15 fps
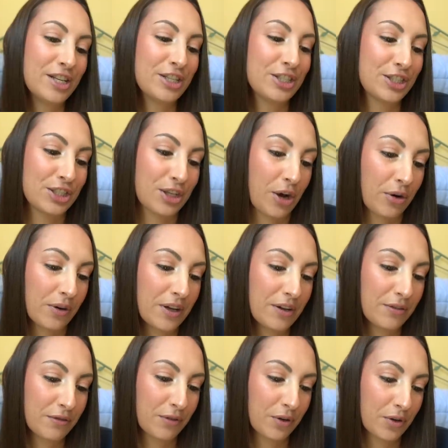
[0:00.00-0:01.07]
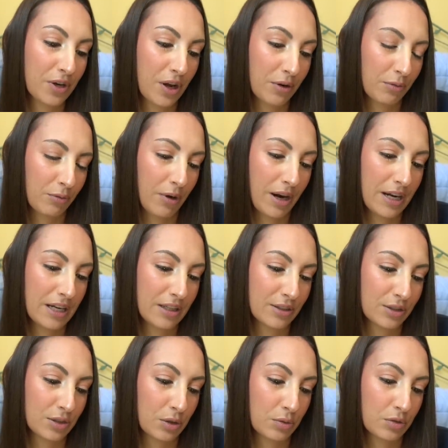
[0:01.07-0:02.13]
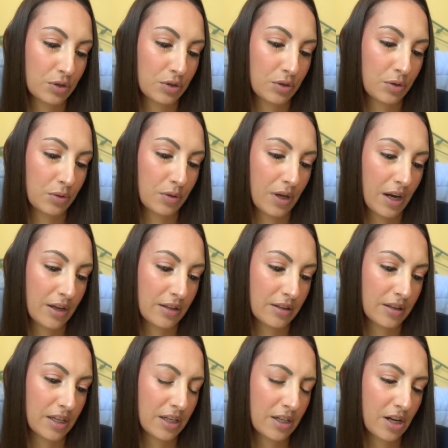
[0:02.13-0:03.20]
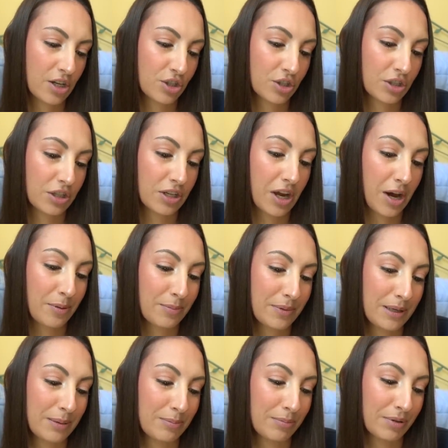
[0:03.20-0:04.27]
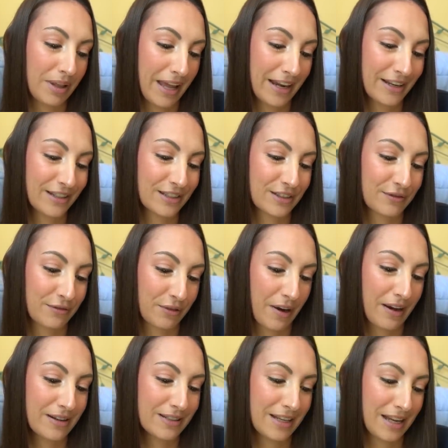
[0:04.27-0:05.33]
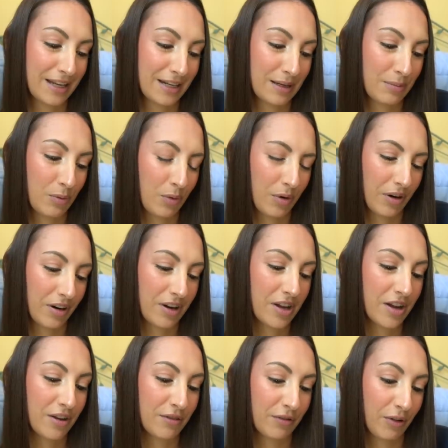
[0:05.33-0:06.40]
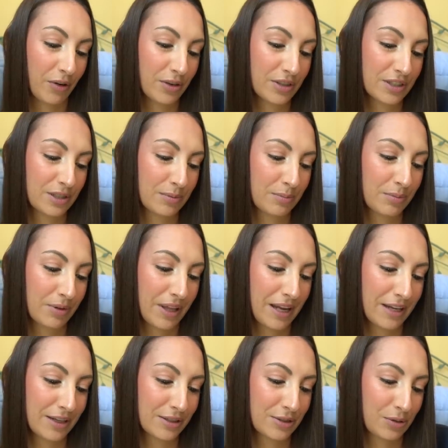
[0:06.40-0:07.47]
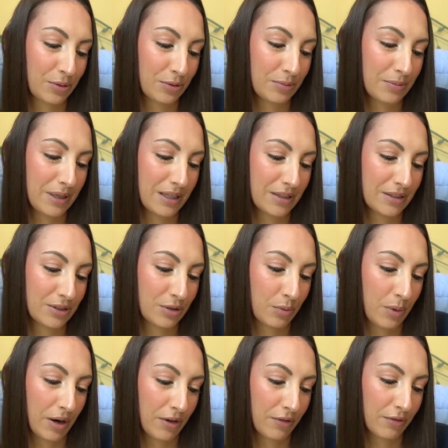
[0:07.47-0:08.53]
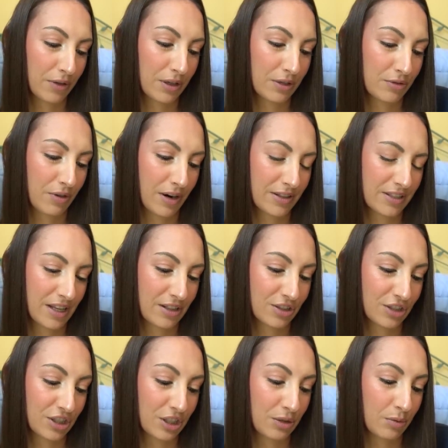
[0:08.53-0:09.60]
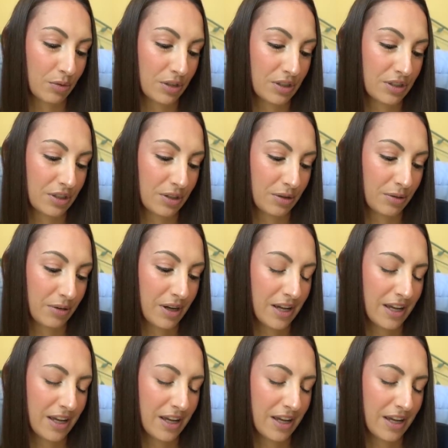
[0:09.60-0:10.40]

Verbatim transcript: Sorry for not writing so soon. I think I should not be blank's friend anymore. First, blank told me to wear free dress and she would too.